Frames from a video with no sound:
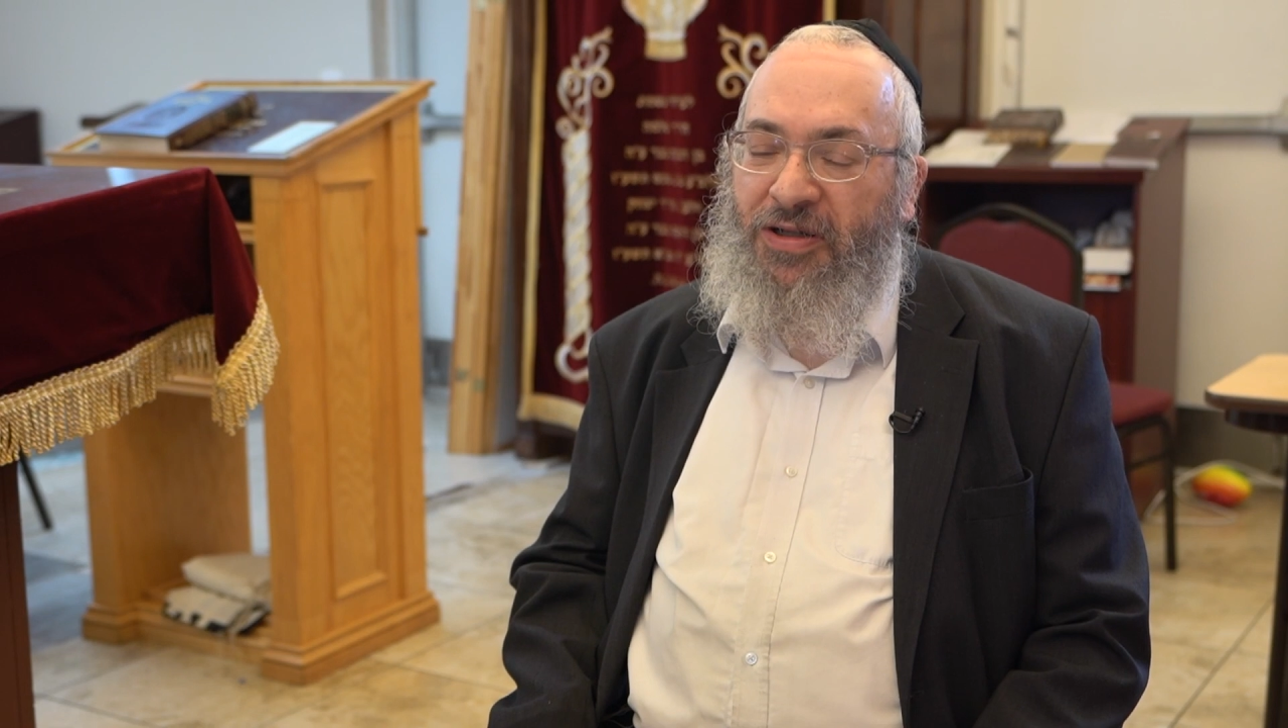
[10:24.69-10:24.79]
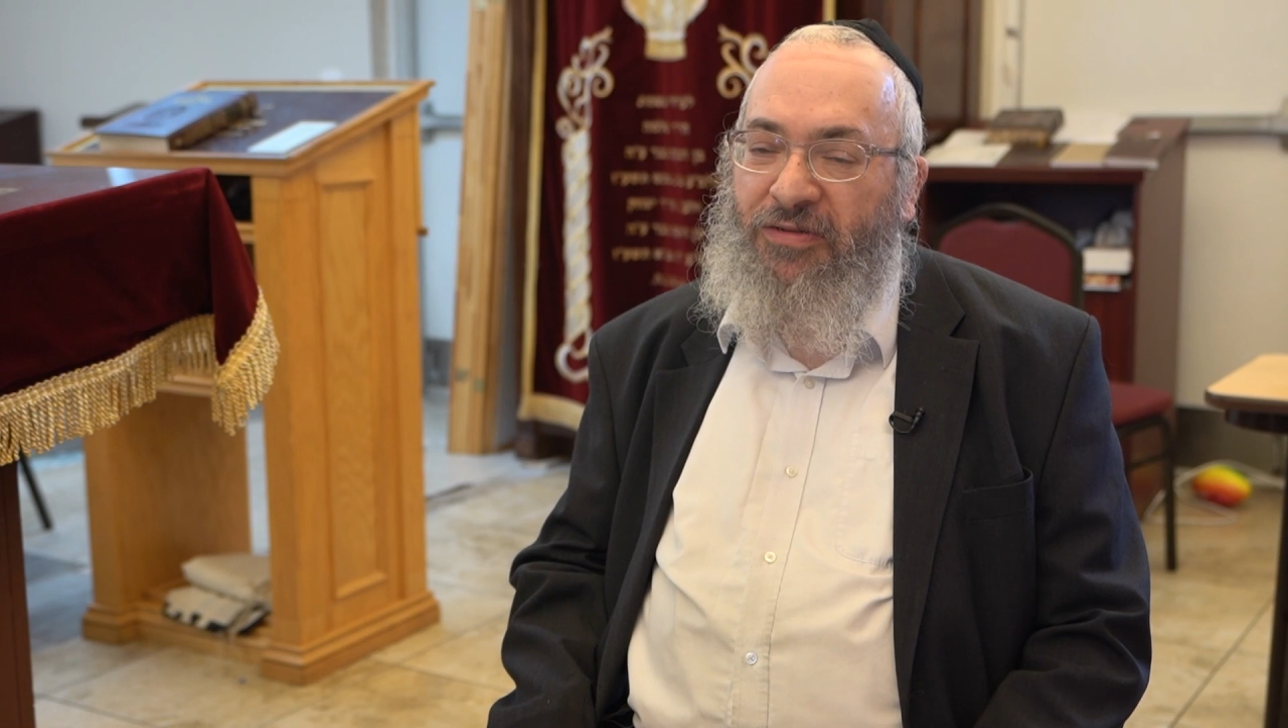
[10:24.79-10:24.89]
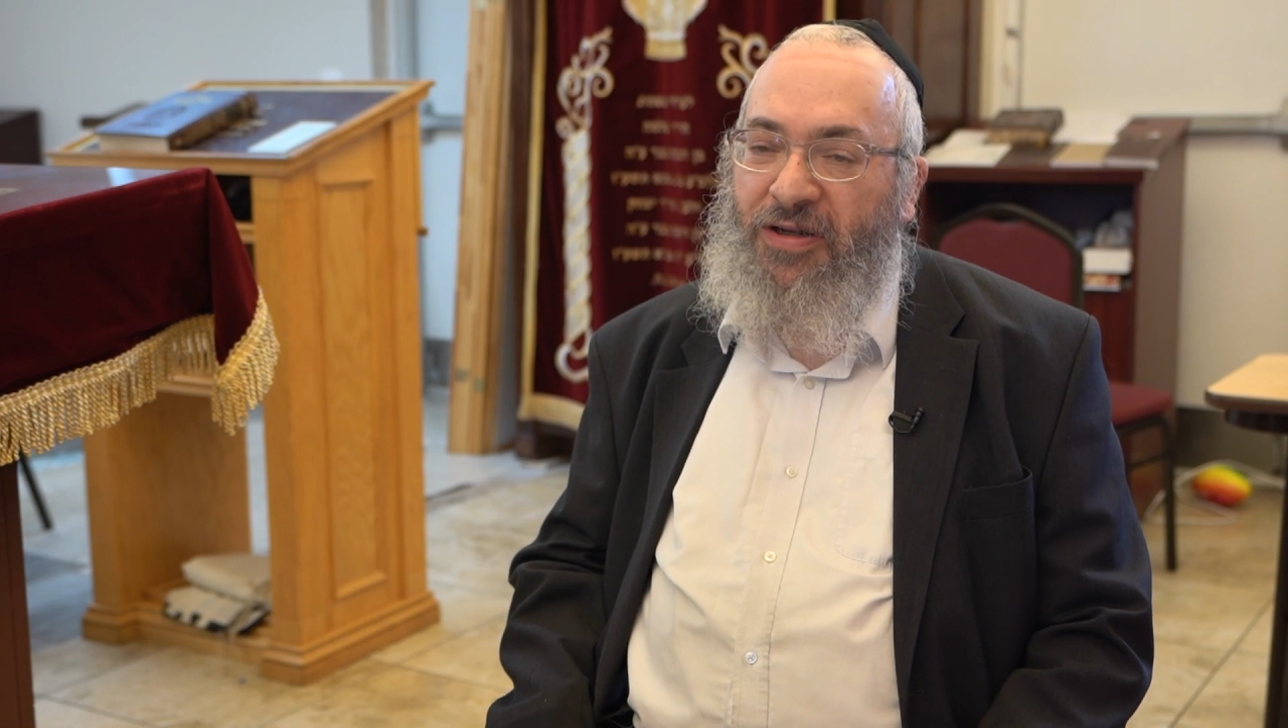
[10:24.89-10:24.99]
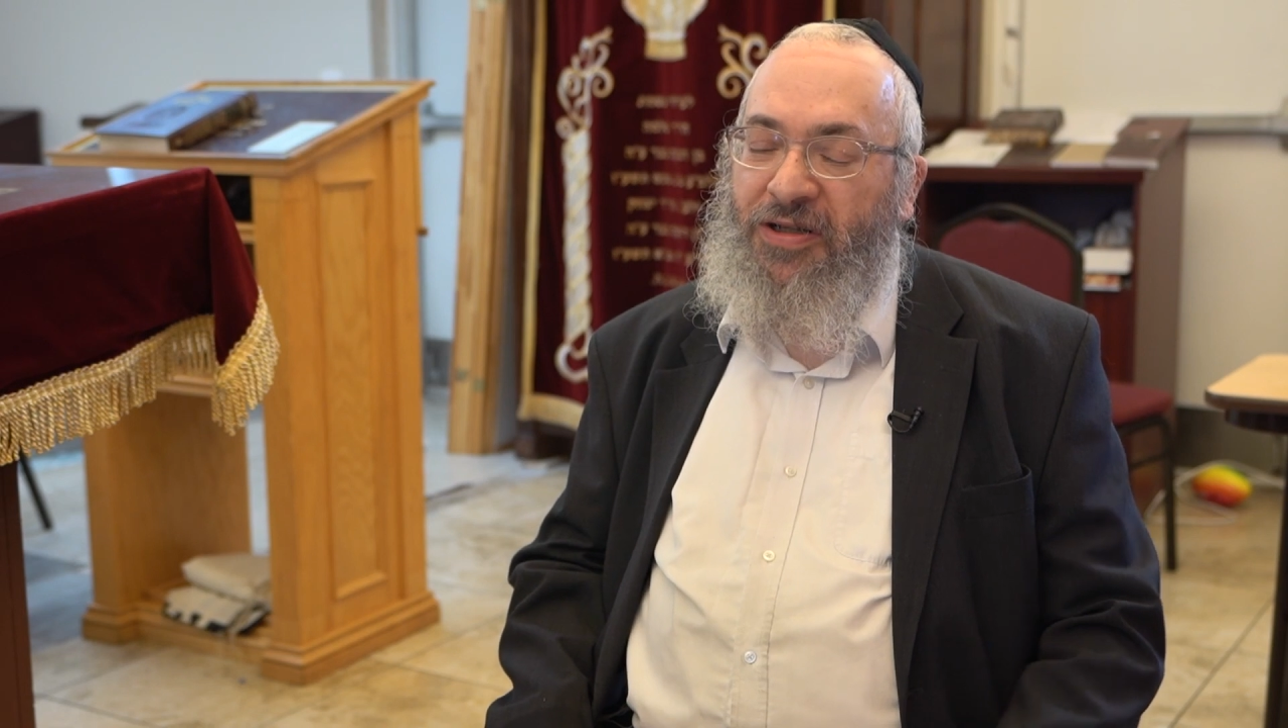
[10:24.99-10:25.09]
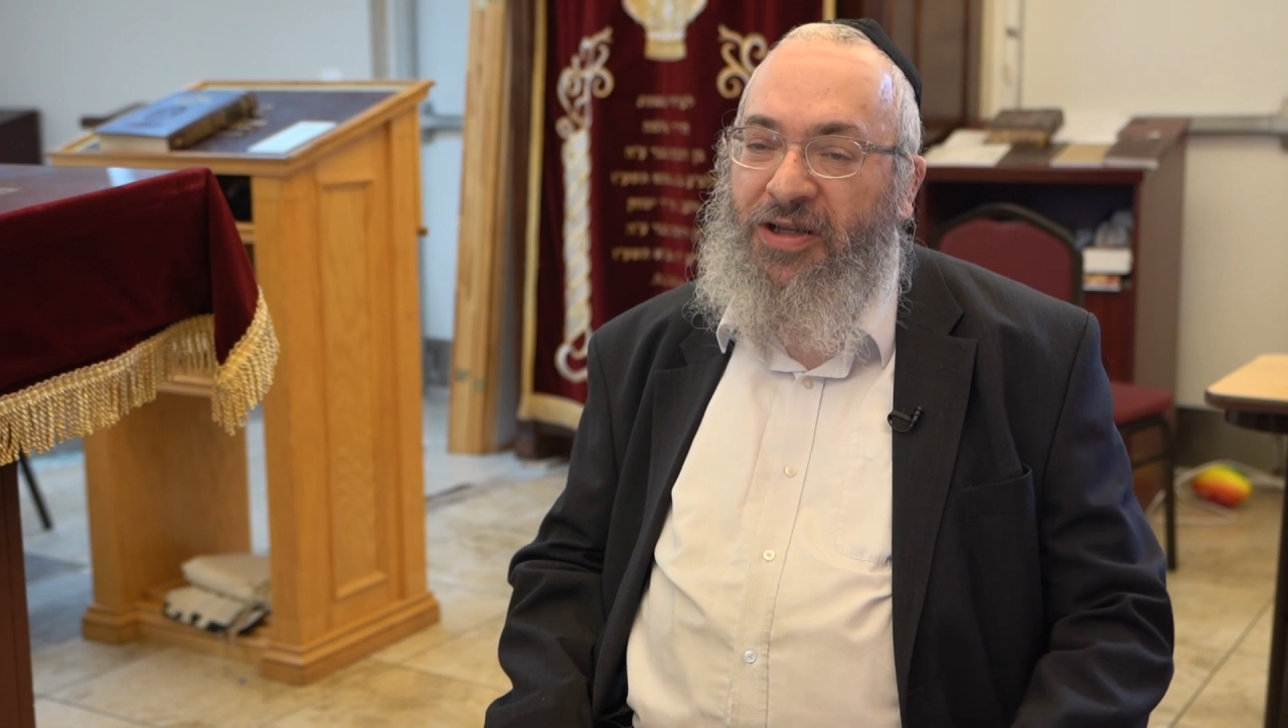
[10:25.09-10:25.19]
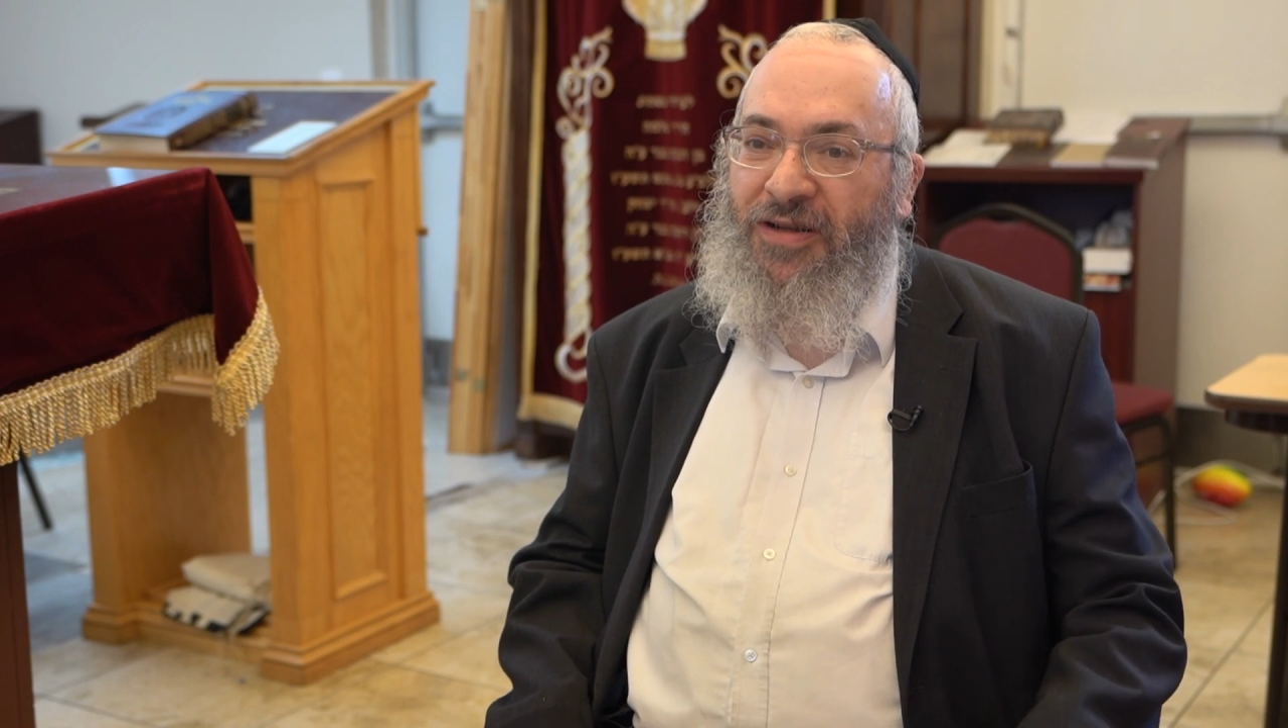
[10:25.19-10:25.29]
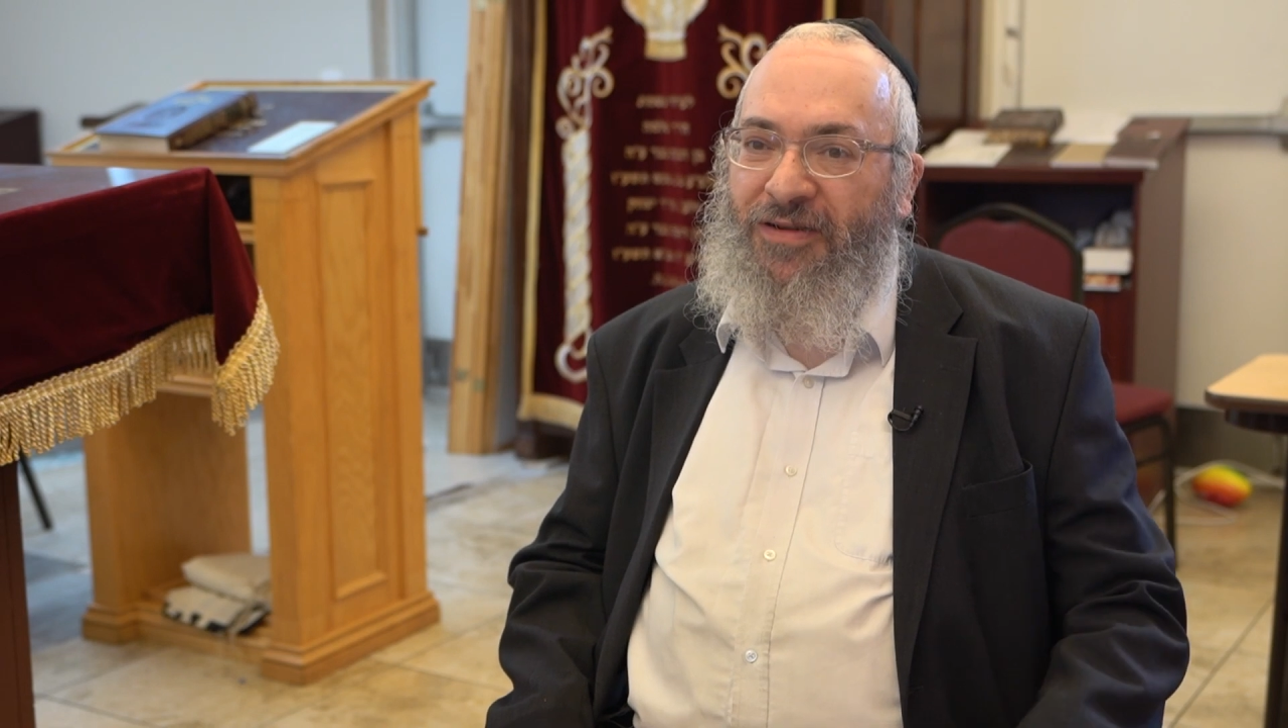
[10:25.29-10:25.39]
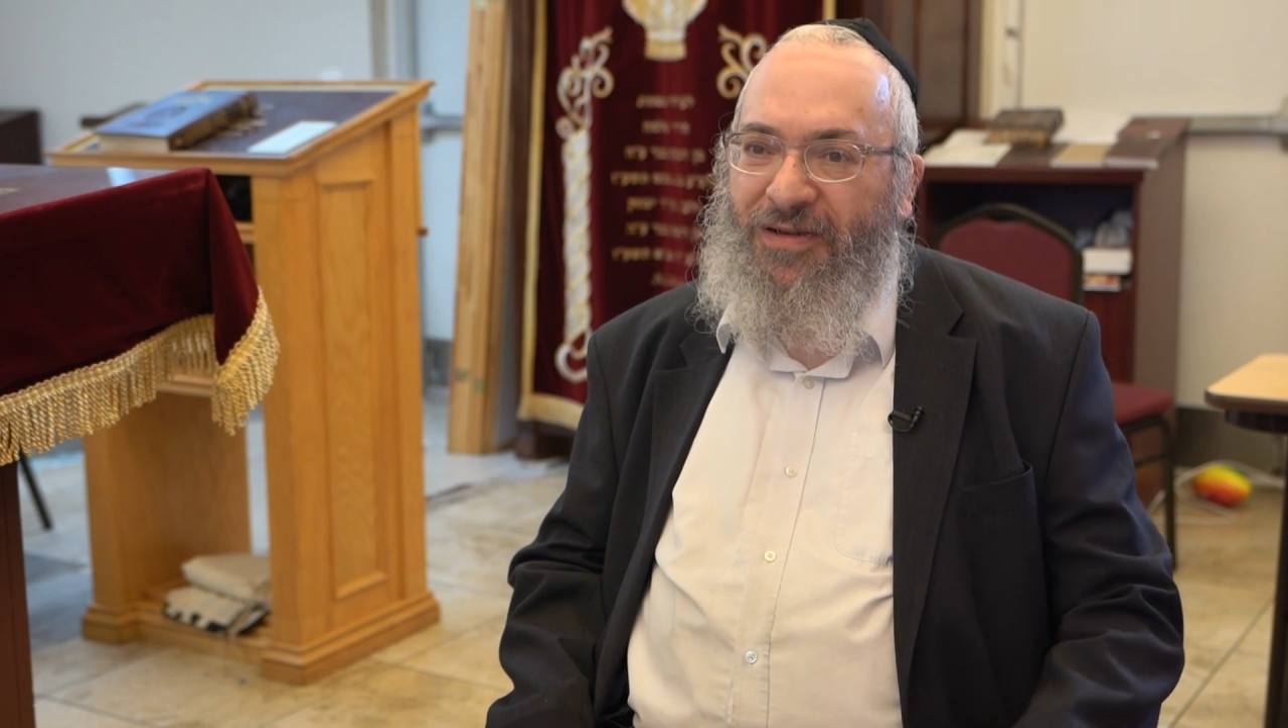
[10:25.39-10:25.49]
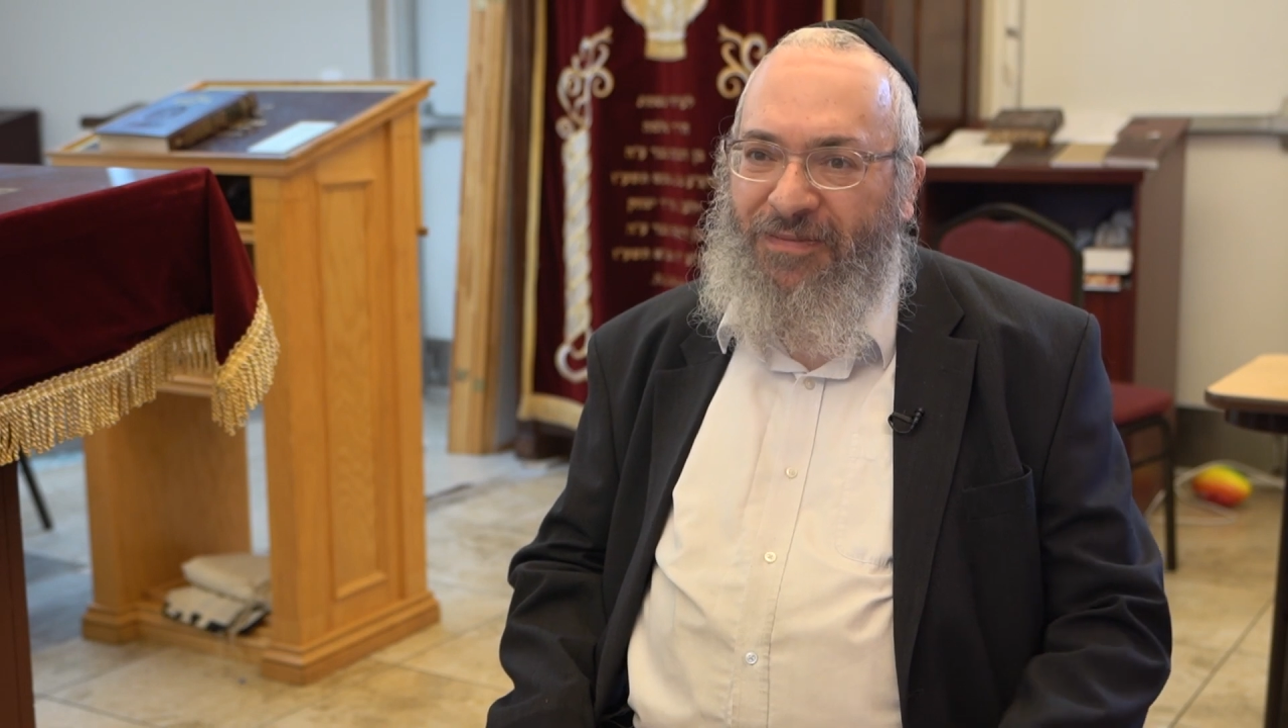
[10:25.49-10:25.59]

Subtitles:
great eagle,